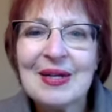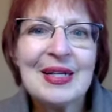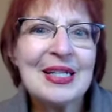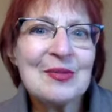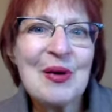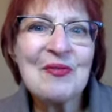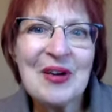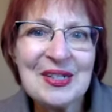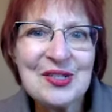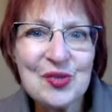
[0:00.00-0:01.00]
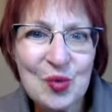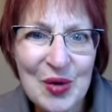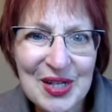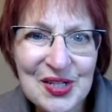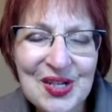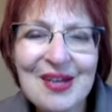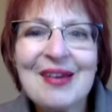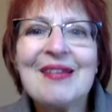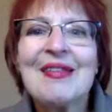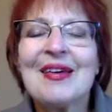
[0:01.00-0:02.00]
It's my fondest wish
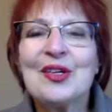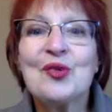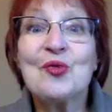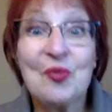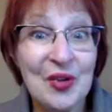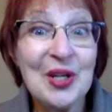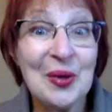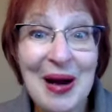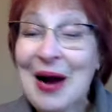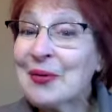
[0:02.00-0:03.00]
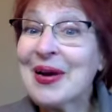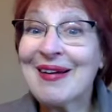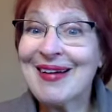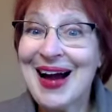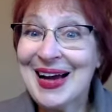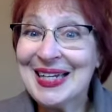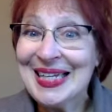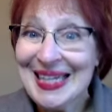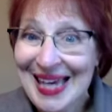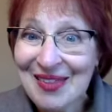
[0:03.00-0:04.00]
that you figure out how to
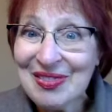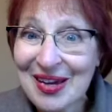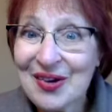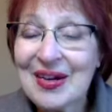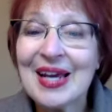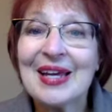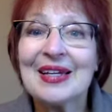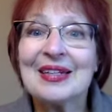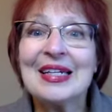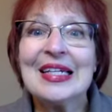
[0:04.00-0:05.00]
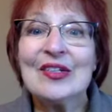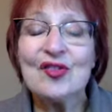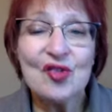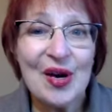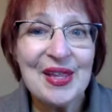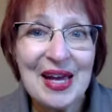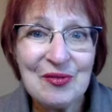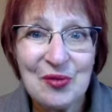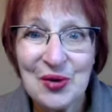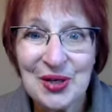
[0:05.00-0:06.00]
get there and enjoy that
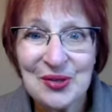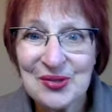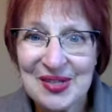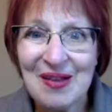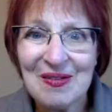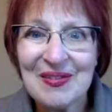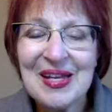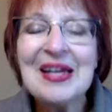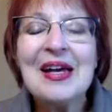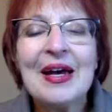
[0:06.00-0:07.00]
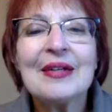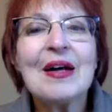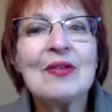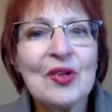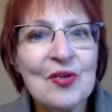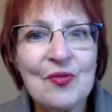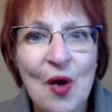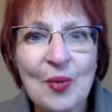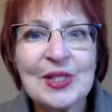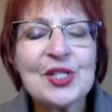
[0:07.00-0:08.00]
for yourself. And I'll look
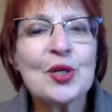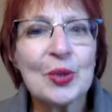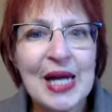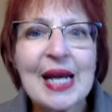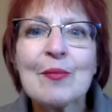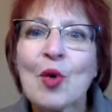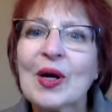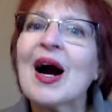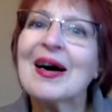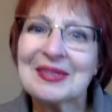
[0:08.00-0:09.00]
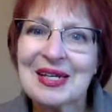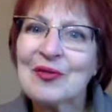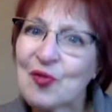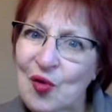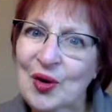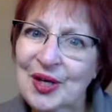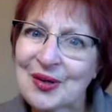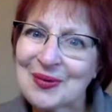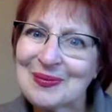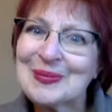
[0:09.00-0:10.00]
forward to creating more content for
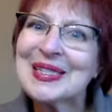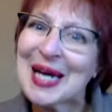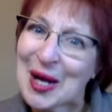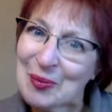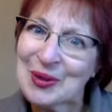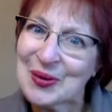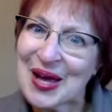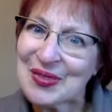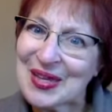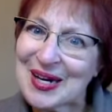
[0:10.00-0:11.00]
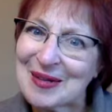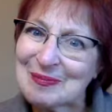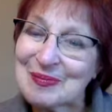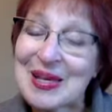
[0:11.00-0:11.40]
you to help you get there.